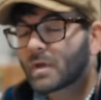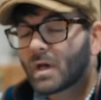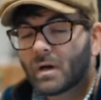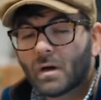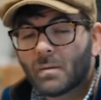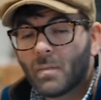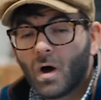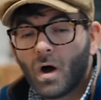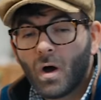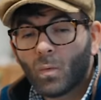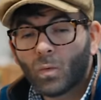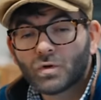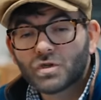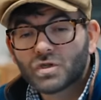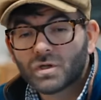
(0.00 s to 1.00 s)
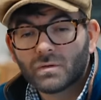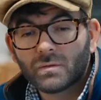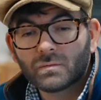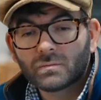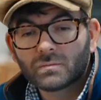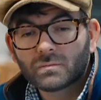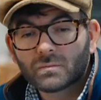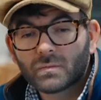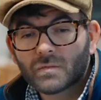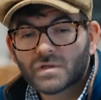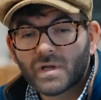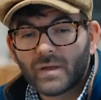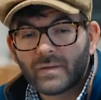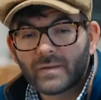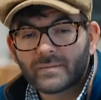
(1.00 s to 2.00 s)
I would shoot
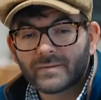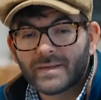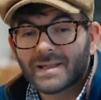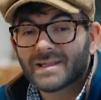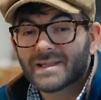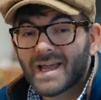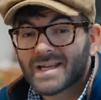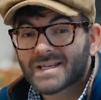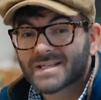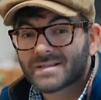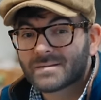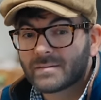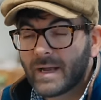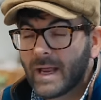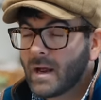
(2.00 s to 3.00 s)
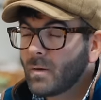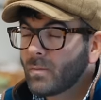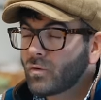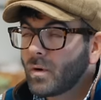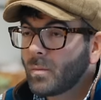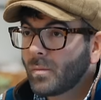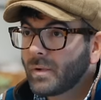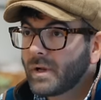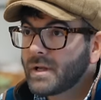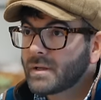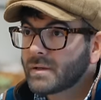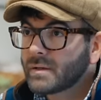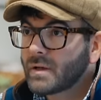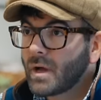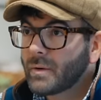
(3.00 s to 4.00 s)
less now,
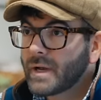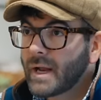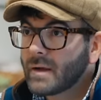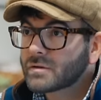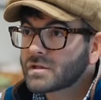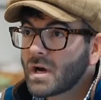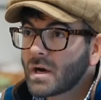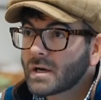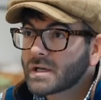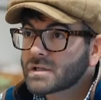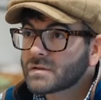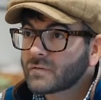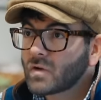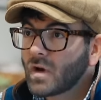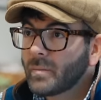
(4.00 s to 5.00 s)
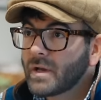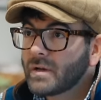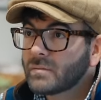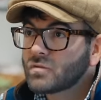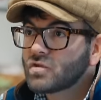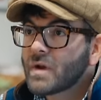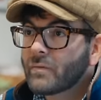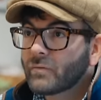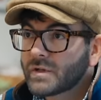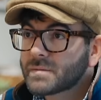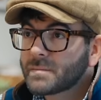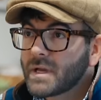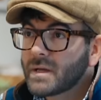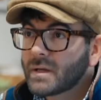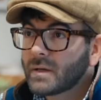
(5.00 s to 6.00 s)
probably, knowing how targets have come in, generally
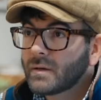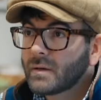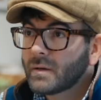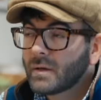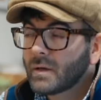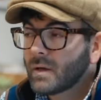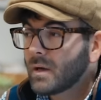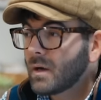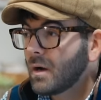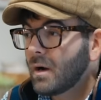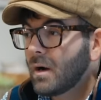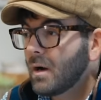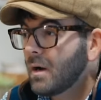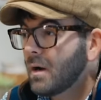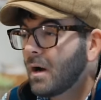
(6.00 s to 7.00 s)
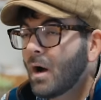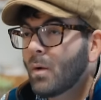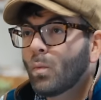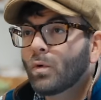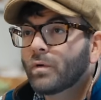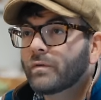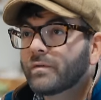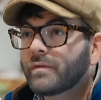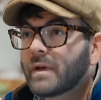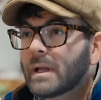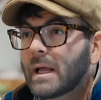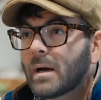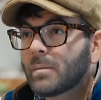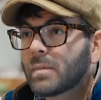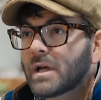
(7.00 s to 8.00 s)
speaking. I wouldn't feel
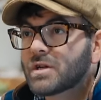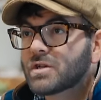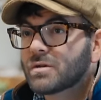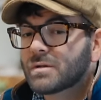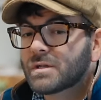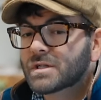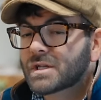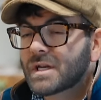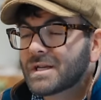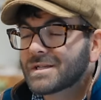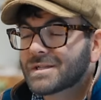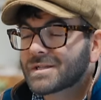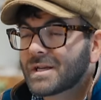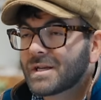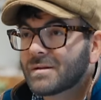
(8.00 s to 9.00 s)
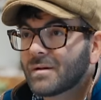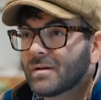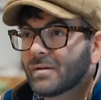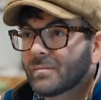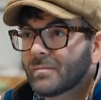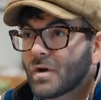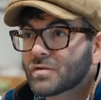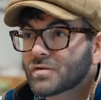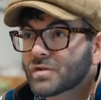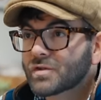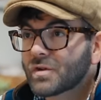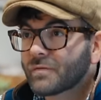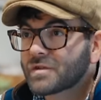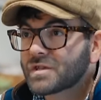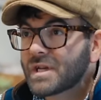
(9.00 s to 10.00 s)
out of place shooting skeet and skeet on most of the
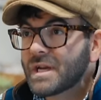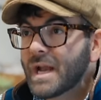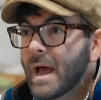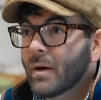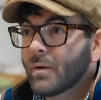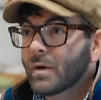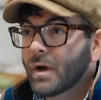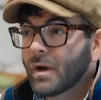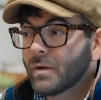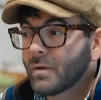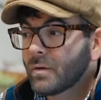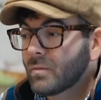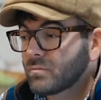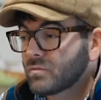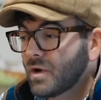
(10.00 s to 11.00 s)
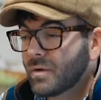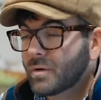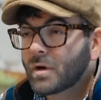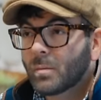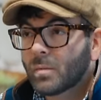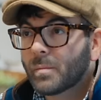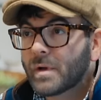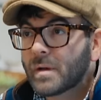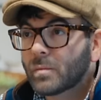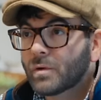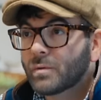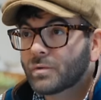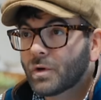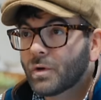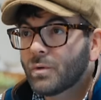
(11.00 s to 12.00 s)
stuff I see now, and a couple of people
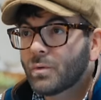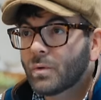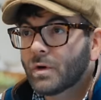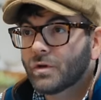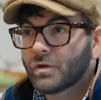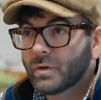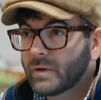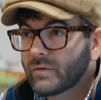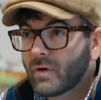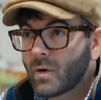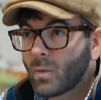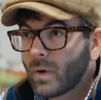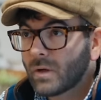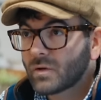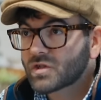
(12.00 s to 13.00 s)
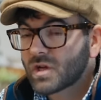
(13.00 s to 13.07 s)
who do and do it very well.